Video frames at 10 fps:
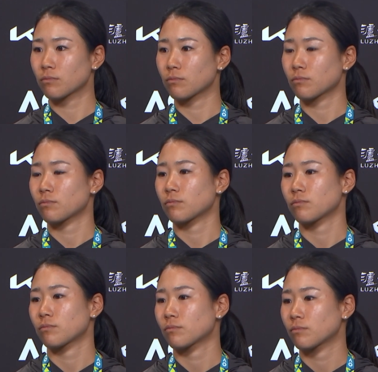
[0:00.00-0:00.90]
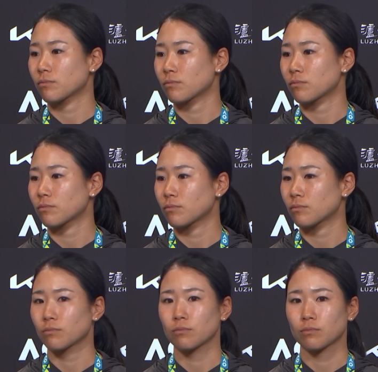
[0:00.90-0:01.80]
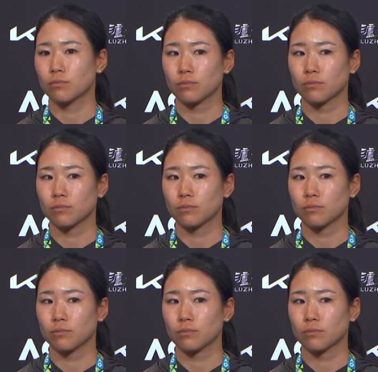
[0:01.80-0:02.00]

No one is speaking in this clip.